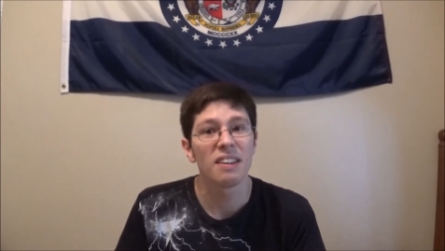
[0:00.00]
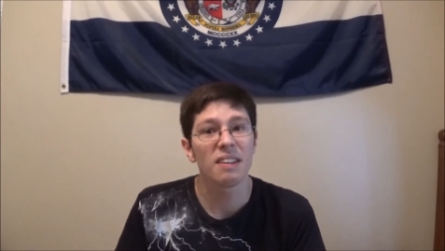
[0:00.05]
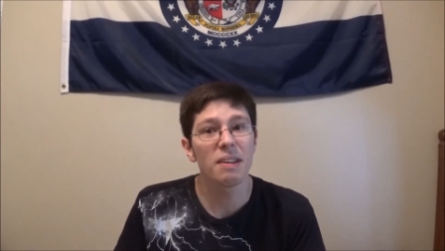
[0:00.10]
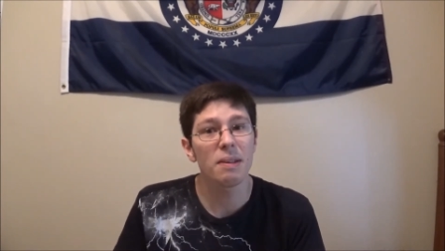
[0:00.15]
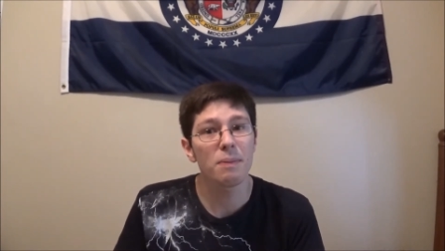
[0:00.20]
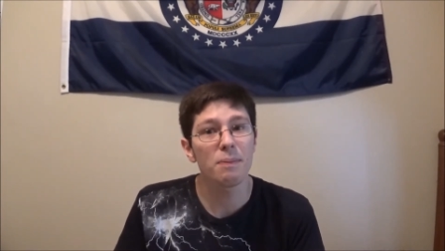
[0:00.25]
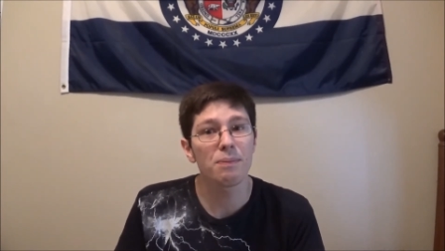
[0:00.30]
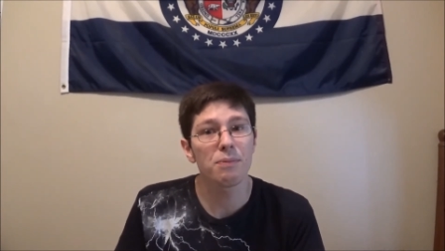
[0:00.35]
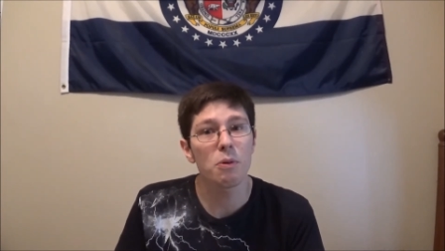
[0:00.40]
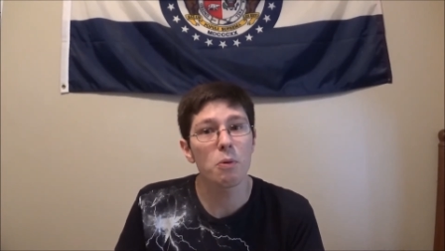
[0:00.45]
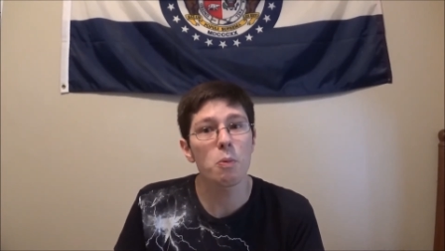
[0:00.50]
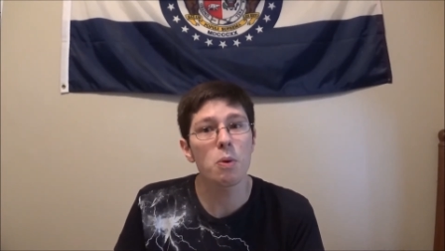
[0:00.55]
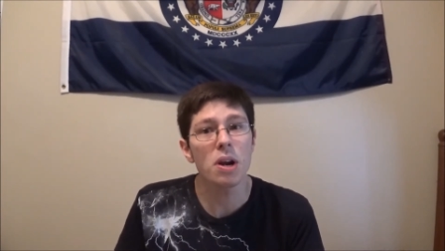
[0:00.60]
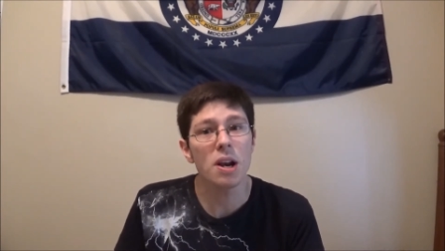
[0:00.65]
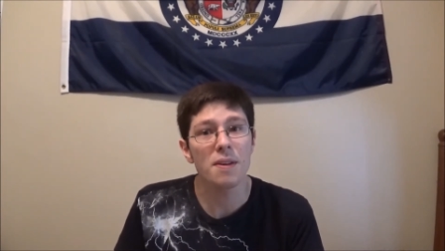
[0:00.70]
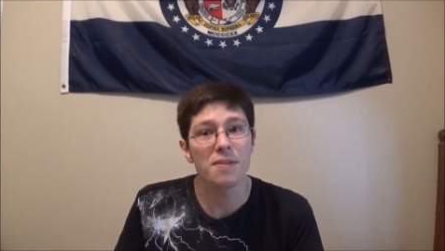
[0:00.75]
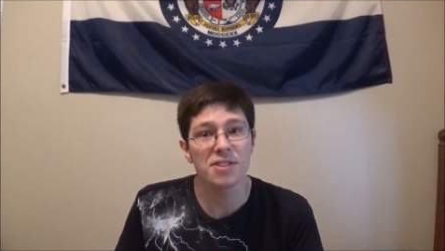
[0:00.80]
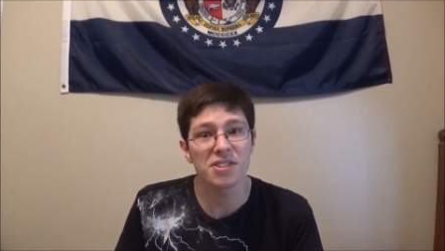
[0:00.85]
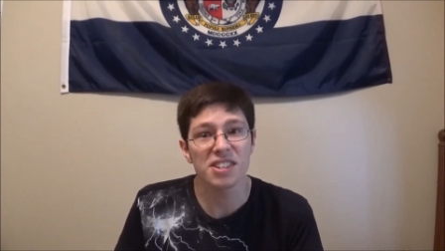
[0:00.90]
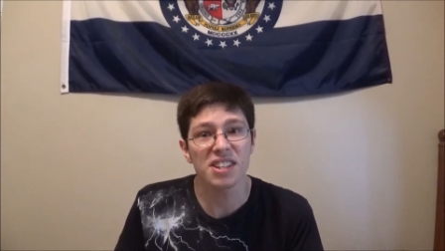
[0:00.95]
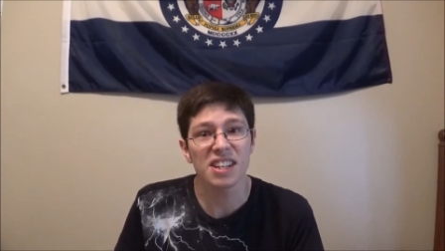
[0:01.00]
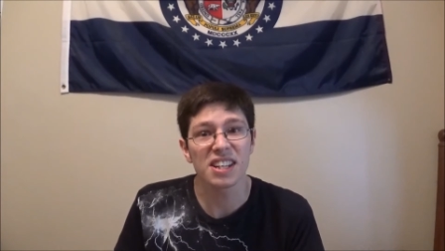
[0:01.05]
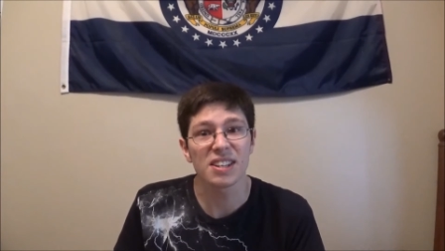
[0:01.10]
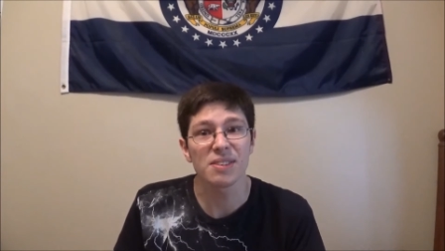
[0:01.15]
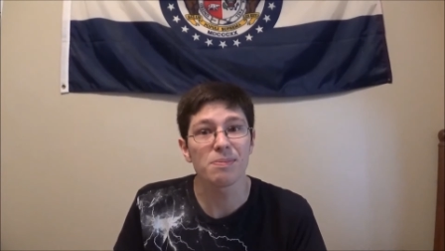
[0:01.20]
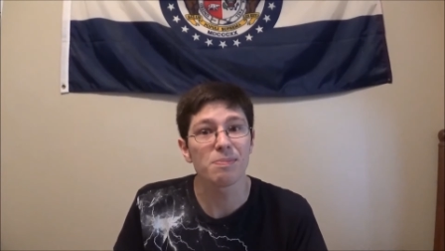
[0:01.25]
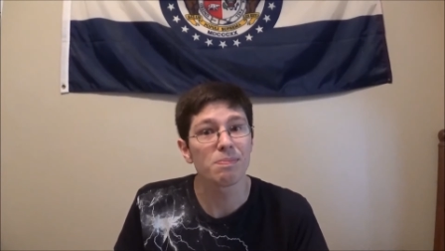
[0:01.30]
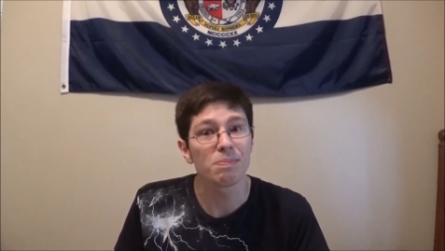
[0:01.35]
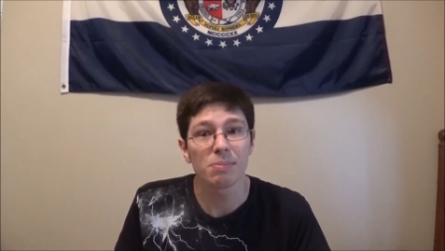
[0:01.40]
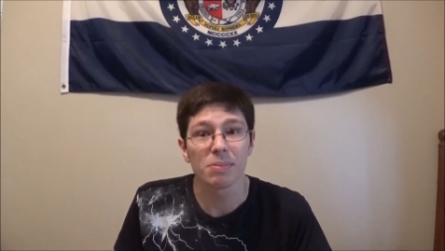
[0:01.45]
And from what I've
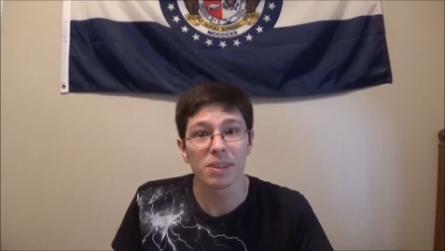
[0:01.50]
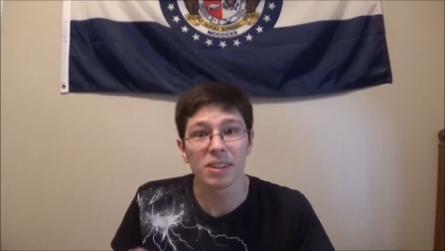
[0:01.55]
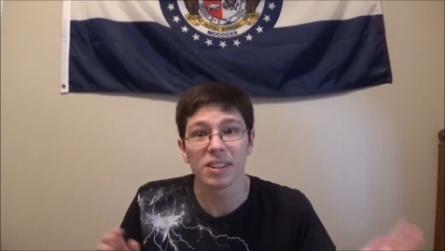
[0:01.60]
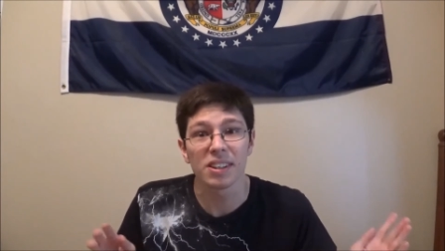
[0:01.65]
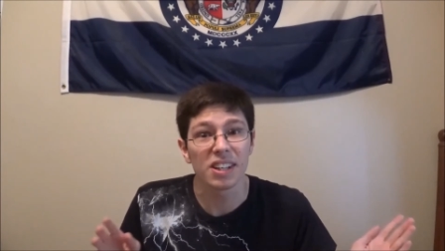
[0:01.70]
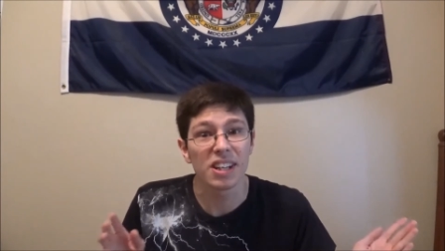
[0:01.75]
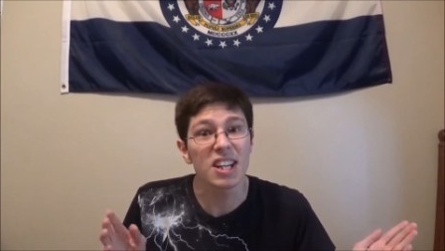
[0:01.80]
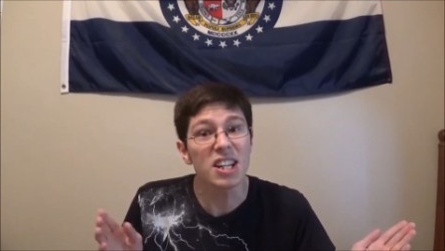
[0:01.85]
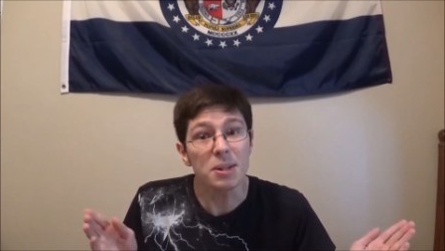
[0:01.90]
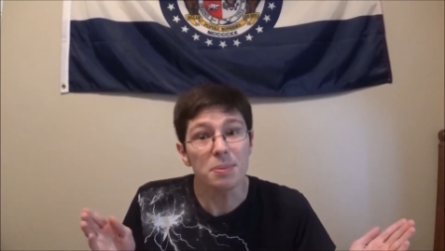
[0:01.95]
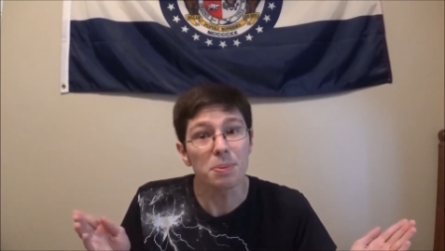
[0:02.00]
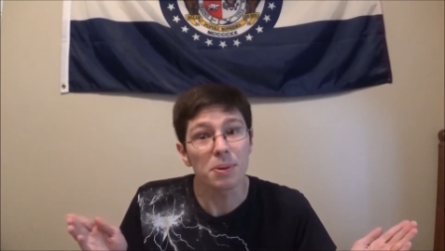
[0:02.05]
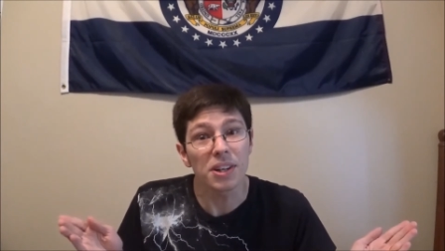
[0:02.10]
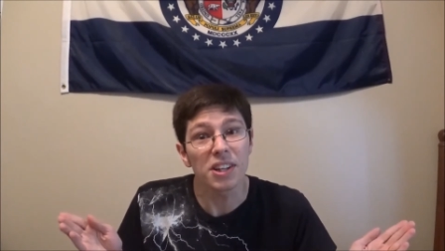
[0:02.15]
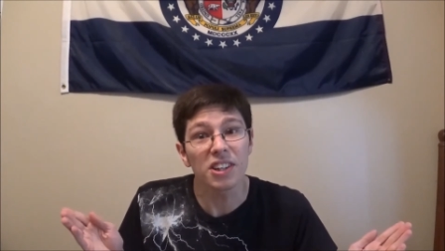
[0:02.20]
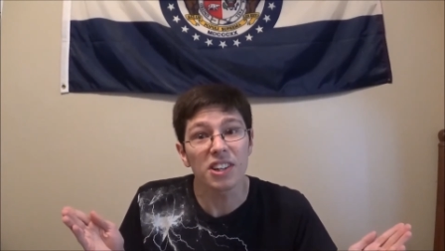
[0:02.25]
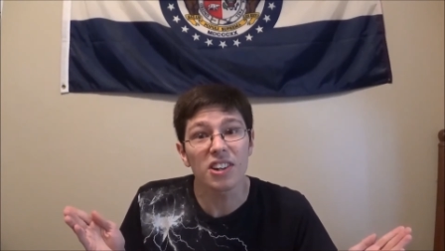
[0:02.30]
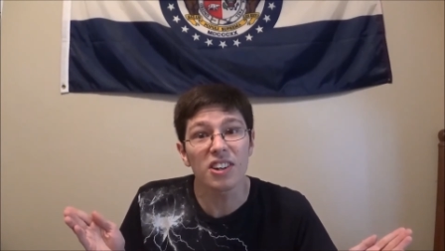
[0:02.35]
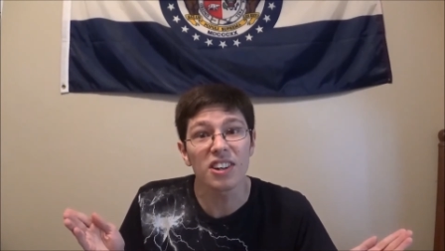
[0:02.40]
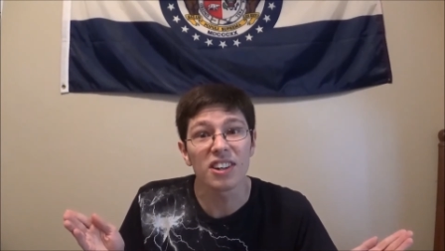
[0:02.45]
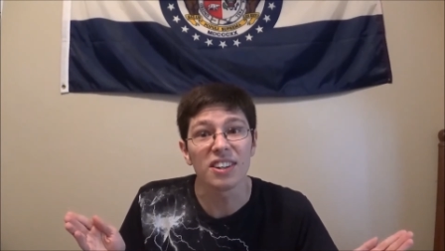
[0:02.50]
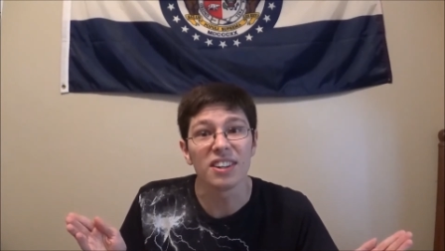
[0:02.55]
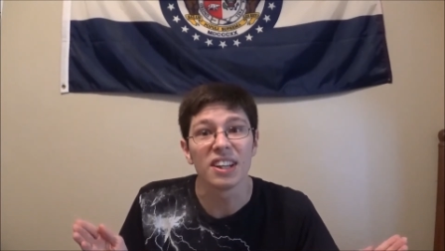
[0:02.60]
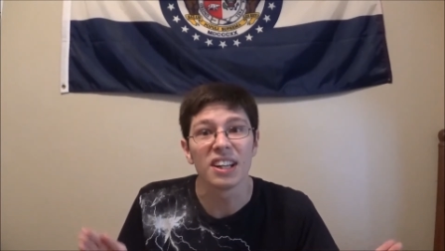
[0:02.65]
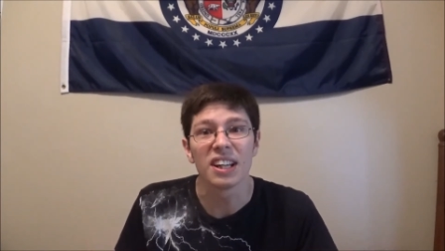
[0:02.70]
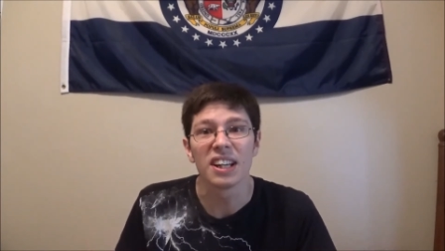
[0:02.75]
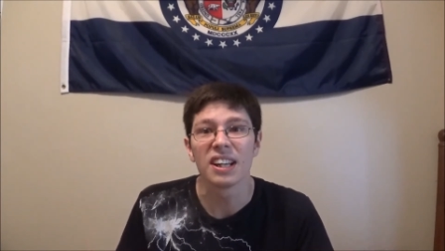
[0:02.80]
seen, it's pretty good.